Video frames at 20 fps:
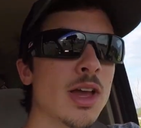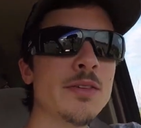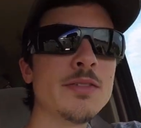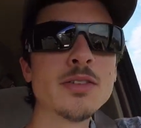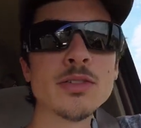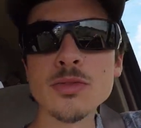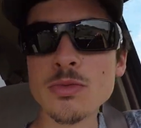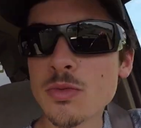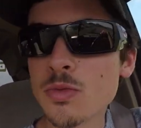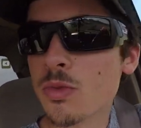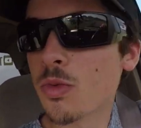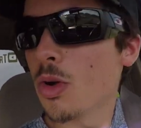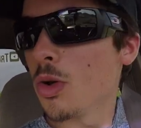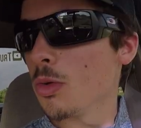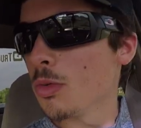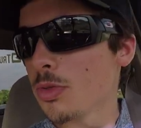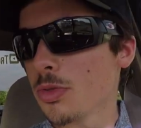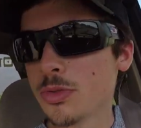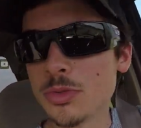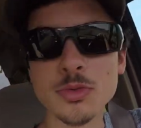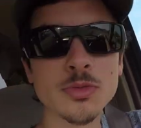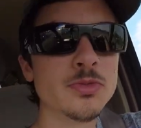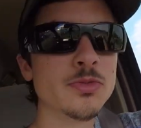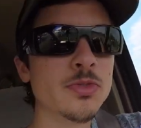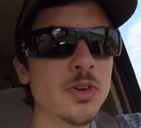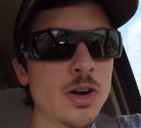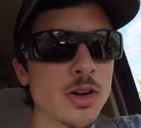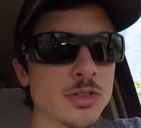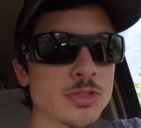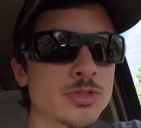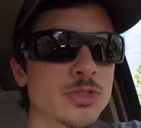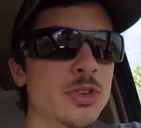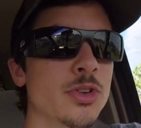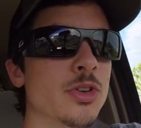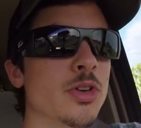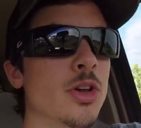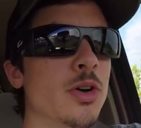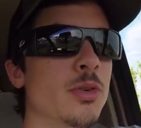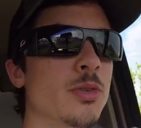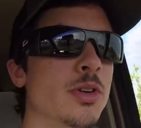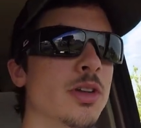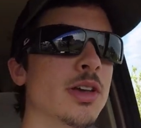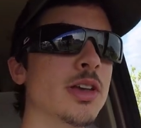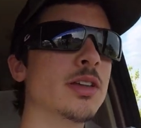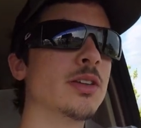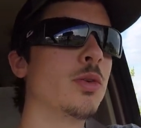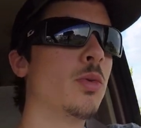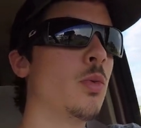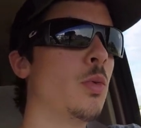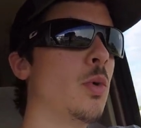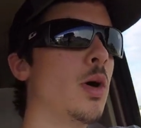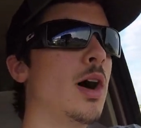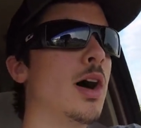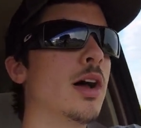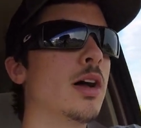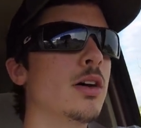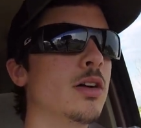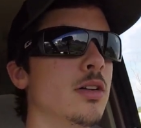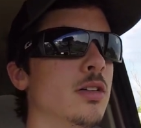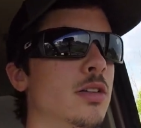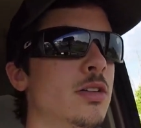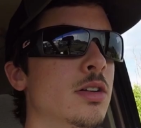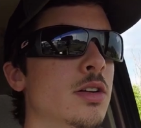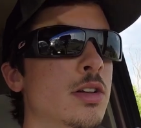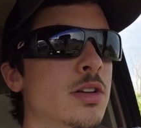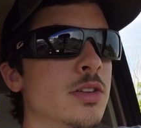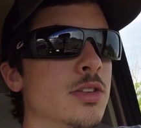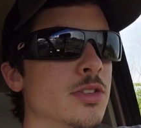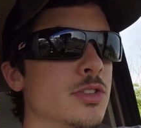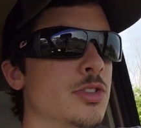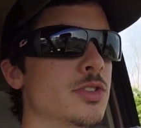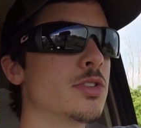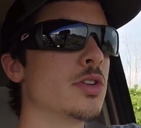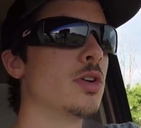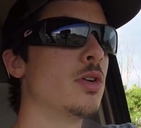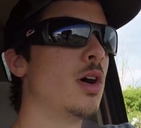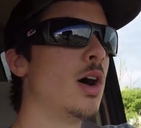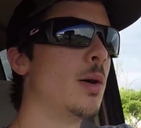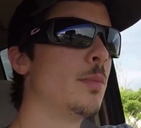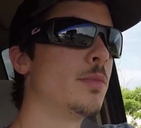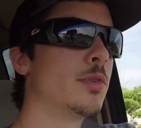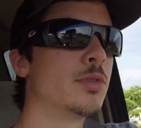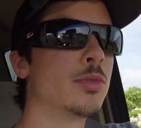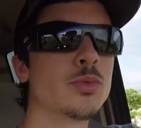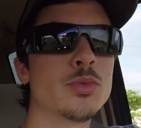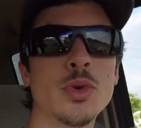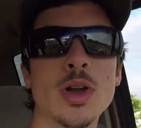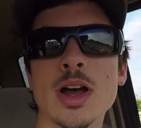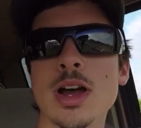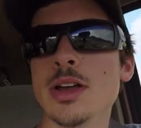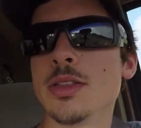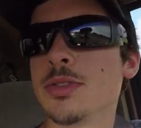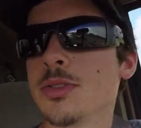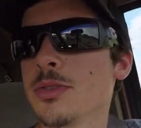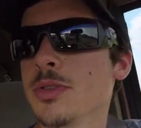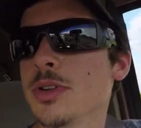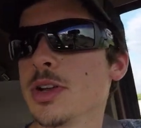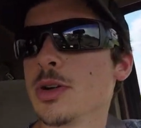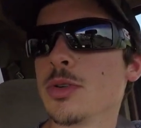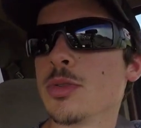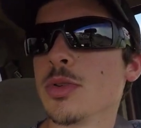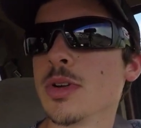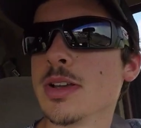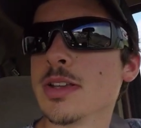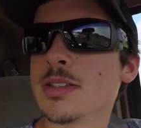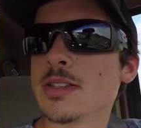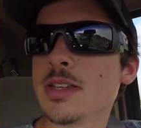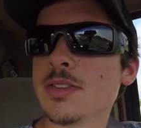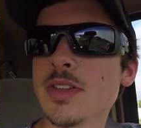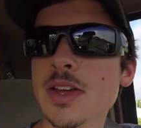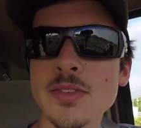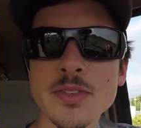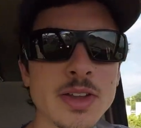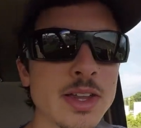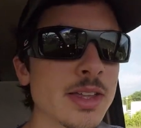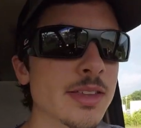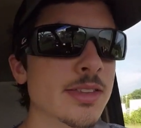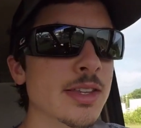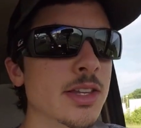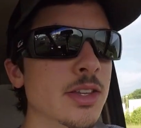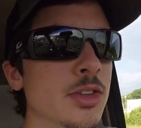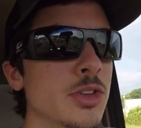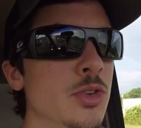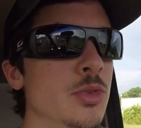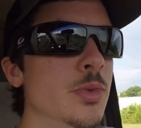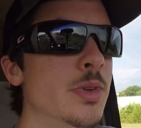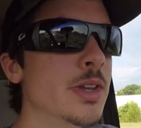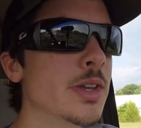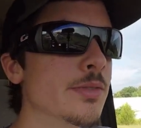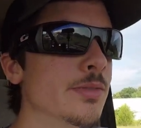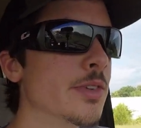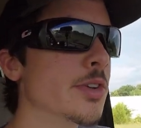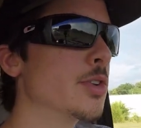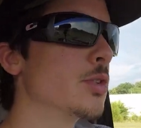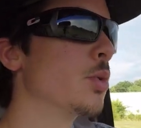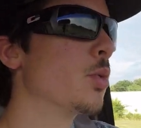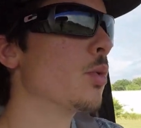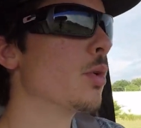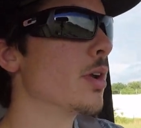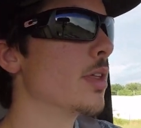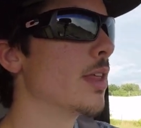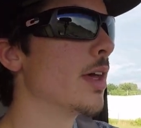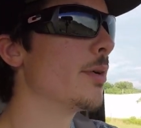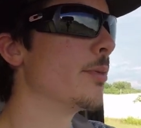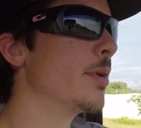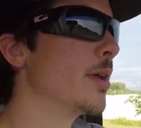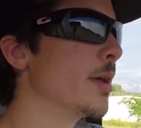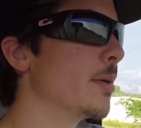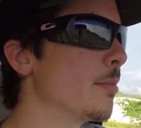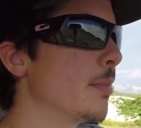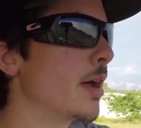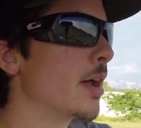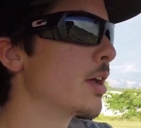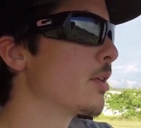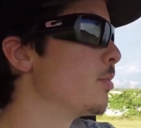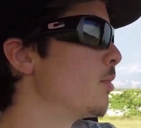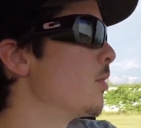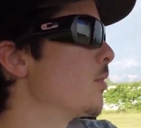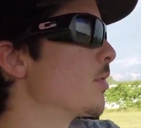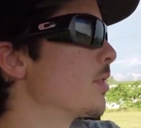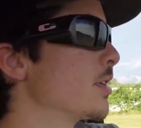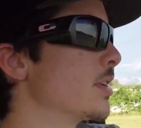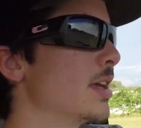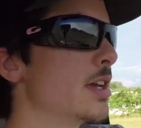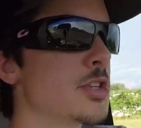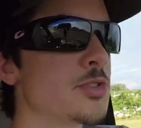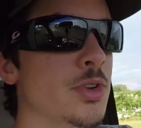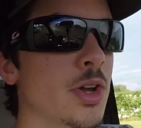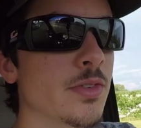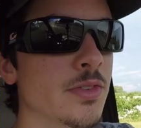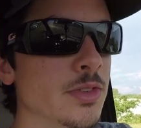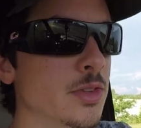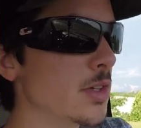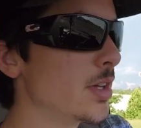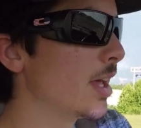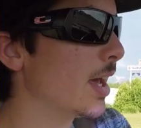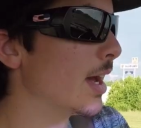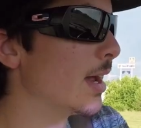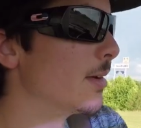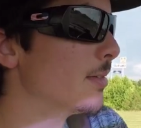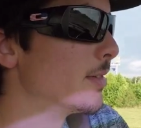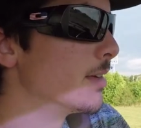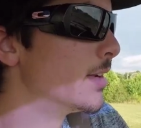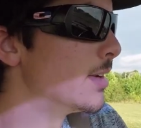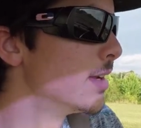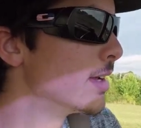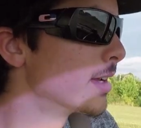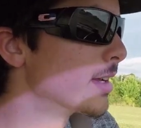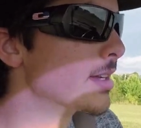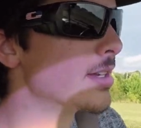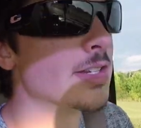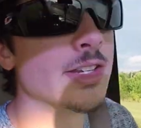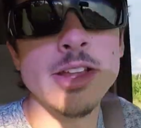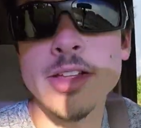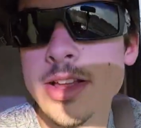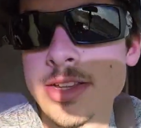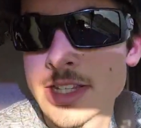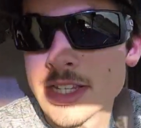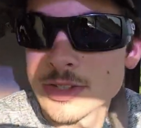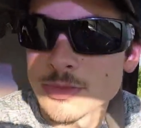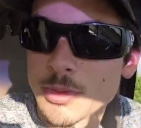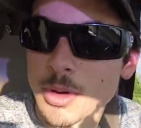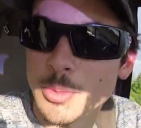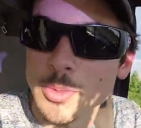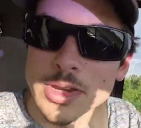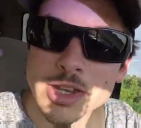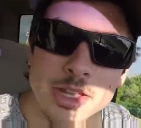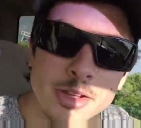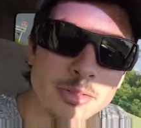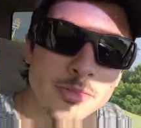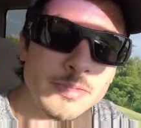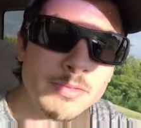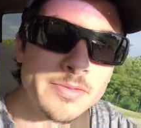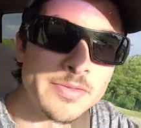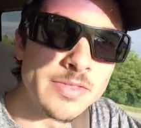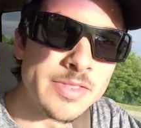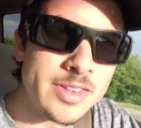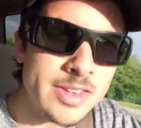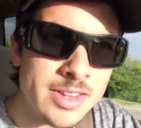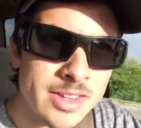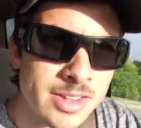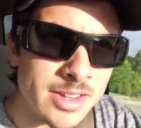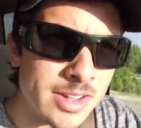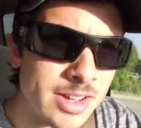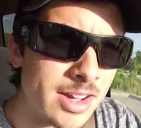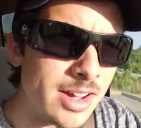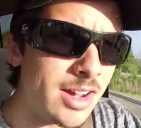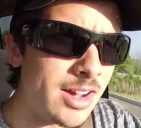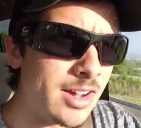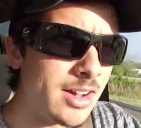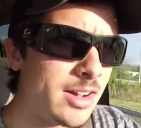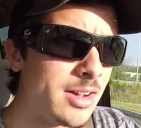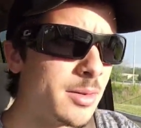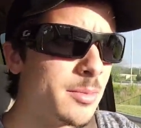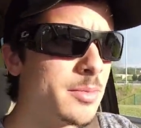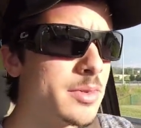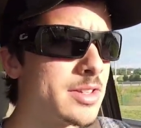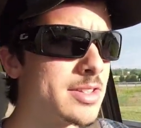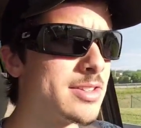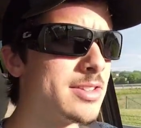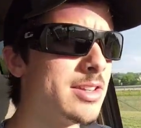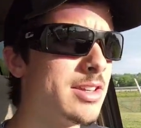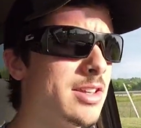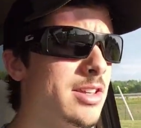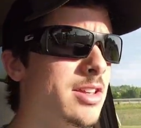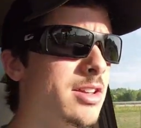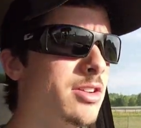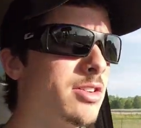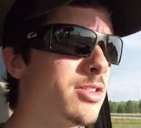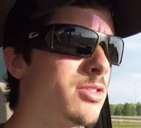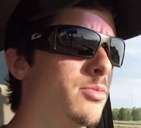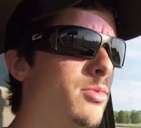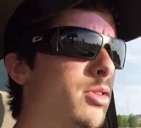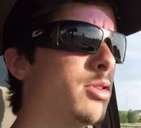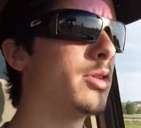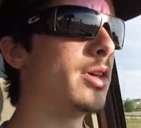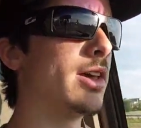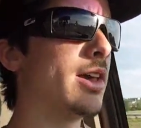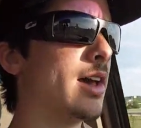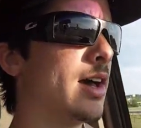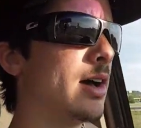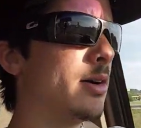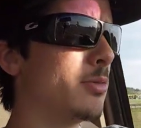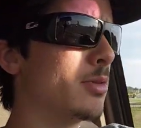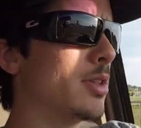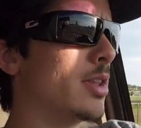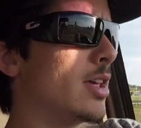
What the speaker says: haven't rode through Fox Toyota in a while, so I'm gonna ride through here to see if they have anything new in inventory that we might come over and test drive and look at. Because, you know, that's just what we do. Let's see here. What do they got?